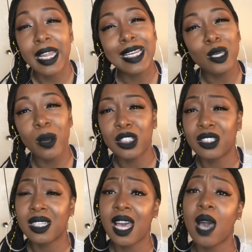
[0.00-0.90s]
Any
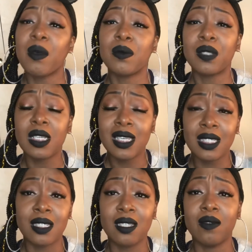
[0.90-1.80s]
questions or comments,
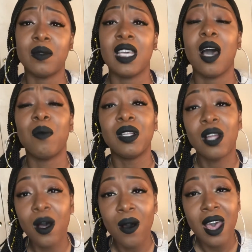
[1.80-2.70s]
please leave them down
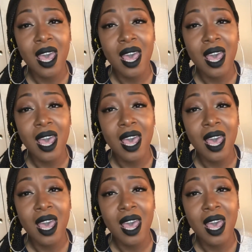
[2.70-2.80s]
below.